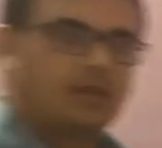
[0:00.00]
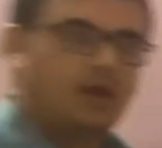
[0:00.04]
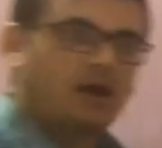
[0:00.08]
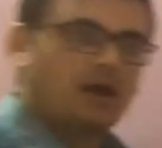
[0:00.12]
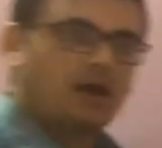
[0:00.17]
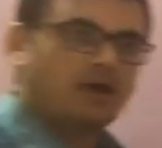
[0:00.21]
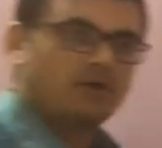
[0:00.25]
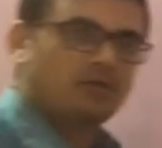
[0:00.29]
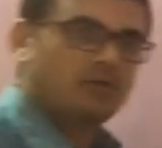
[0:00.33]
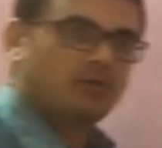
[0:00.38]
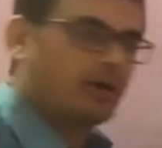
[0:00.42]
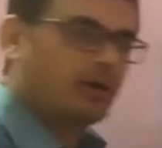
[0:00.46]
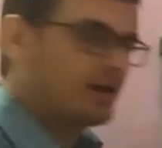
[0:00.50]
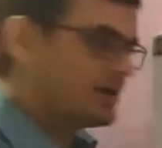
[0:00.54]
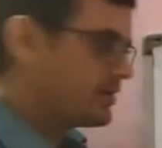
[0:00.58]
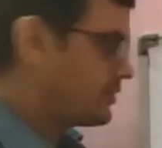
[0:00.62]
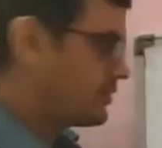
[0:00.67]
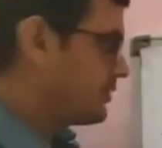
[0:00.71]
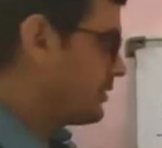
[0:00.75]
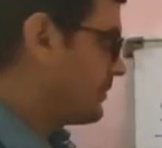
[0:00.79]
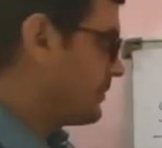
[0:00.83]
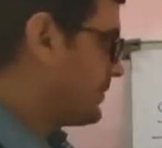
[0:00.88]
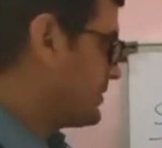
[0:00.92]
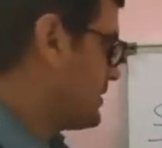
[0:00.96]
how you want to
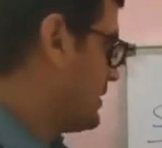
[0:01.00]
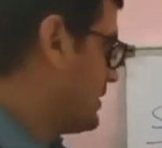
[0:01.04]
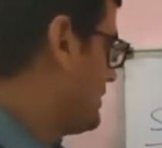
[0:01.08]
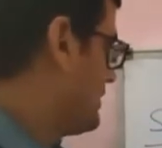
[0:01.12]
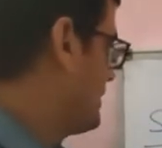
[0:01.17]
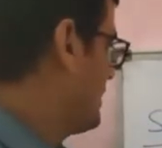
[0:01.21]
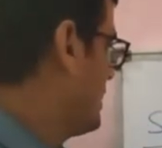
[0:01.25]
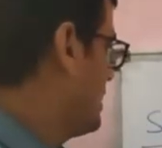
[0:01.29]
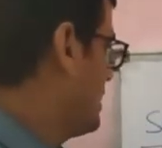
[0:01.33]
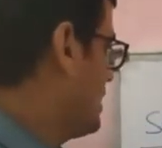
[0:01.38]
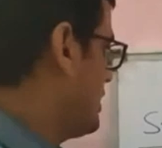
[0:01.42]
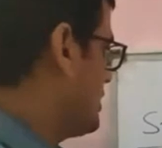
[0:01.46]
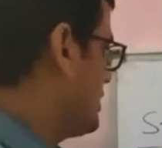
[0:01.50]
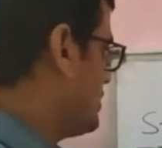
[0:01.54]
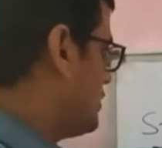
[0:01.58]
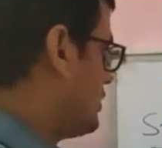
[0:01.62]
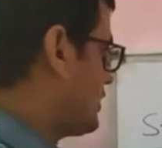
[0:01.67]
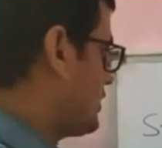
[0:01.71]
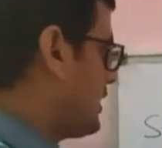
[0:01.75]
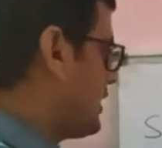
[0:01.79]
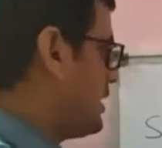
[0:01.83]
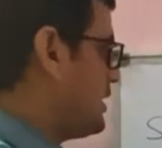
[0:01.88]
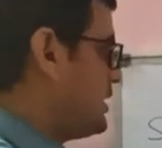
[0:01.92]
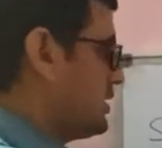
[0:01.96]
represent.
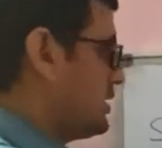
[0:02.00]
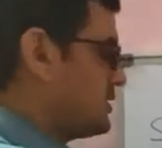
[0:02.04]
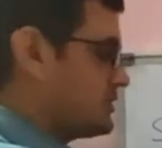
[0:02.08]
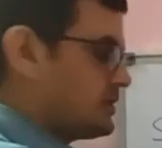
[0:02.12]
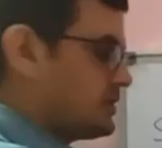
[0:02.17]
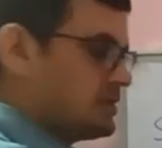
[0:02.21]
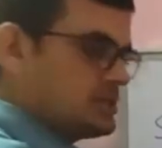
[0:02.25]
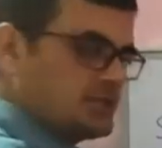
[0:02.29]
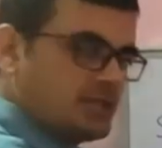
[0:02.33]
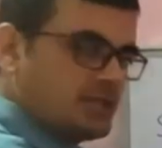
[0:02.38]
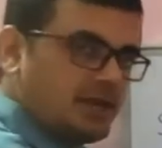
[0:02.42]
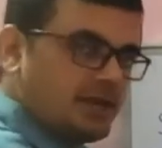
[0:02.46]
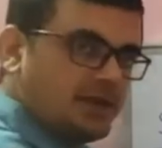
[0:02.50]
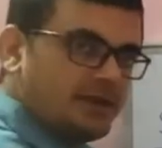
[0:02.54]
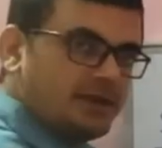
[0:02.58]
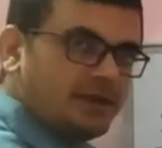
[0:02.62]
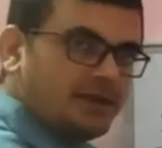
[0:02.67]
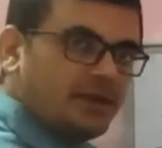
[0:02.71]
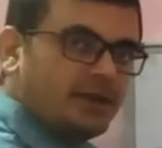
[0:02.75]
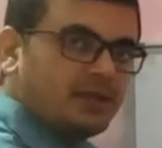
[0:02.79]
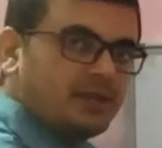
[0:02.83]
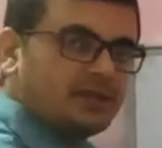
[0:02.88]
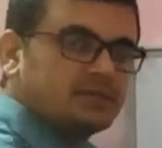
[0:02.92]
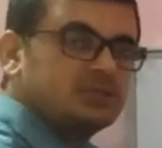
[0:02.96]
Okay, so
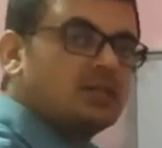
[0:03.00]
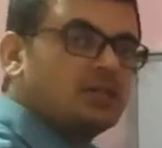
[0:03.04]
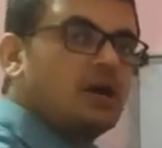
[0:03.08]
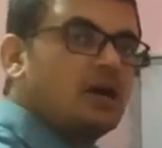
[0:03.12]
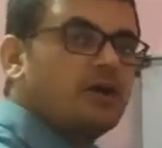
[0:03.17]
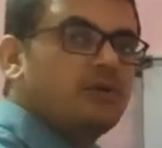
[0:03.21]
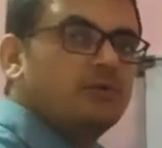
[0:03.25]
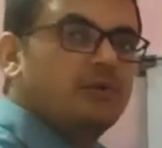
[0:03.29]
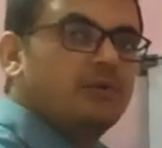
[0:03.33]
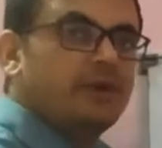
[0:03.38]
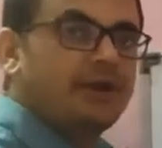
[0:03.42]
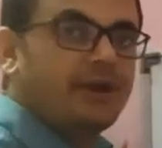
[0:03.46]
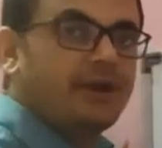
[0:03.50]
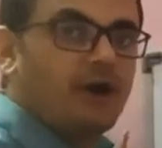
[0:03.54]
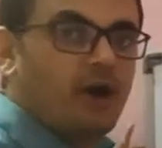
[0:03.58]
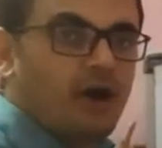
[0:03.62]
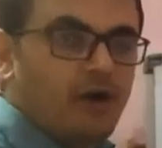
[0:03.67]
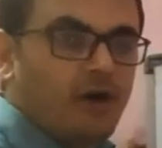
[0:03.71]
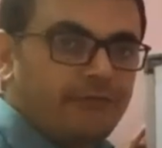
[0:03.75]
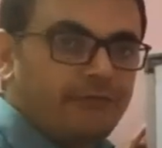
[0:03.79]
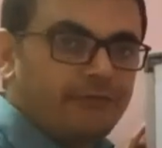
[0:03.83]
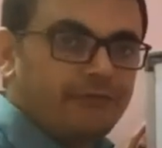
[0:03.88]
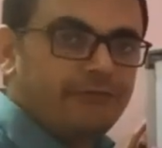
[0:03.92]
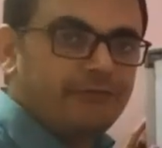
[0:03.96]
steradian is the unit
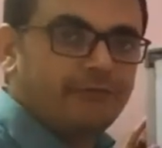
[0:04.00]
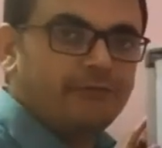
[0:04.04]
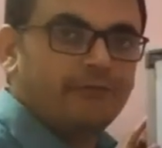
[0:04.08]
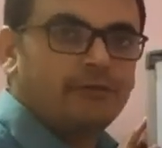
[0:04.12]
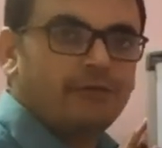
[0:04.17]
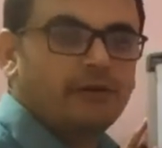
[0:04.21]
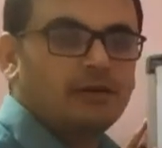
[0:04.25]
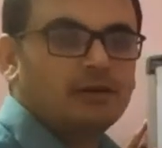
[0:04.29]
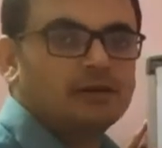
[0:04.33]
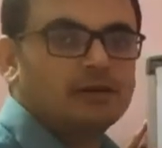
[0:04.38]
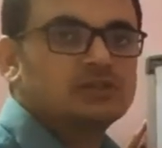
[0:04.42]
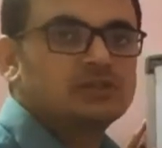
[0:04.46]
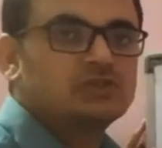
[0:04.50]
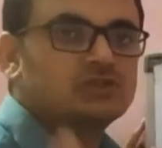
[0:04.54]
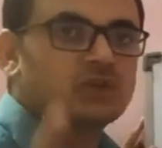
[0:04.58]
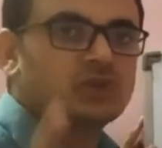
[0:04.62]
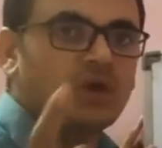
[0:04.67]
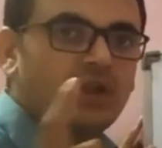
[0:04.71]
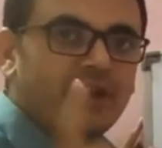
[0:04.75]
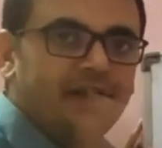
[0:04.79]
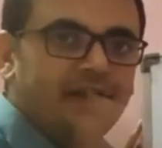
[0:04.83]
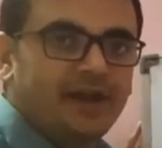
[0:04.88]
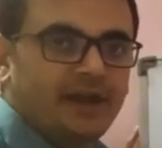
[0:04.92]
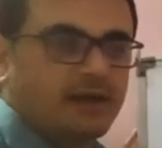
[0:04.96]
of
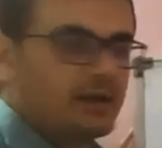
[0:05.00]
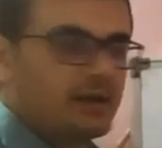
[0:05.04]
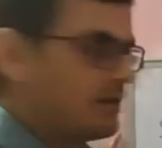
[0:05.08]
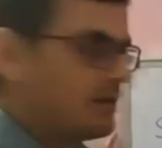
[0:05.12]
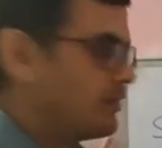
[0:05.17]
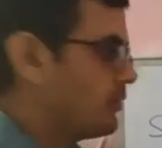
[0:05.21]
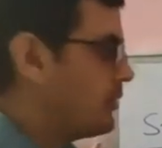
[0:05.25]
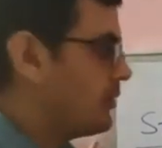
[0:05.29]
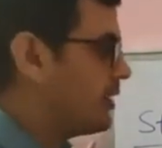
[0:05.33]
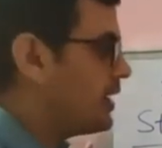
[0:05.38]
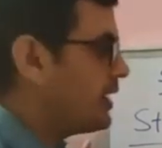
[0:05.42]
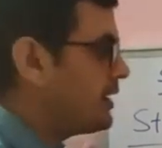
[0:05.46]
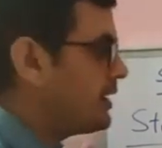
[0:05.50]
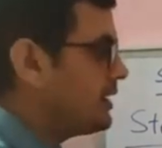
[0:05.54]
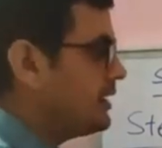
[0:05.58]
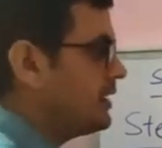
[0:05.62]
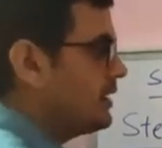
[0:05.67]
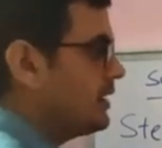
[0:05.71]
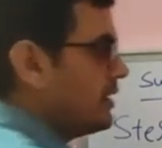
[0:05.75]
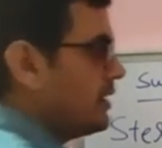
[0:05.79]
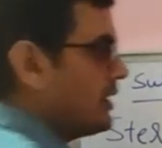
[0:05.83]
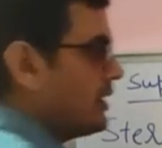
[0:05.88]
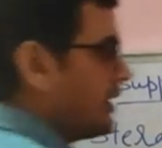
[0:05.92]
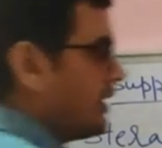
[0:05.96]
solid angle. What?
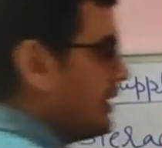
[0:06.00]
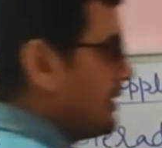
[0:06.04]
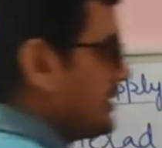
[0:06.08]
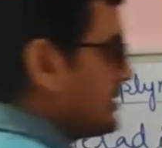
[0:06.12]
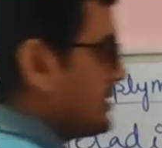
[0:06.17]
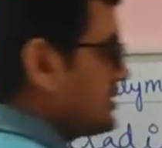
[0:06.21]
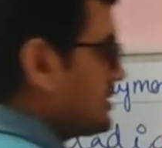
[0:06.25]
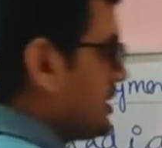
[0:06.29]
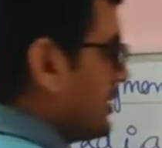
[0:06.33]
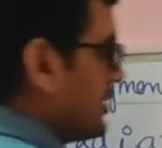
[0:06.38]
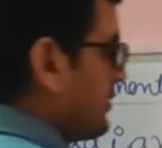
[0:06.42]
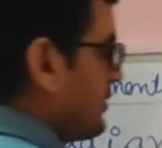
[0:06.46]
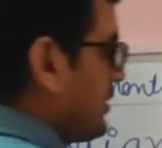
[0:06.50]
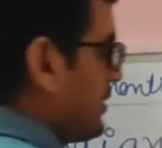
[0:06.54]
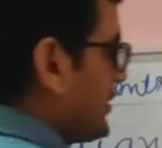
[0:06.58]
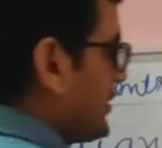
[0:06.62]
It is the unit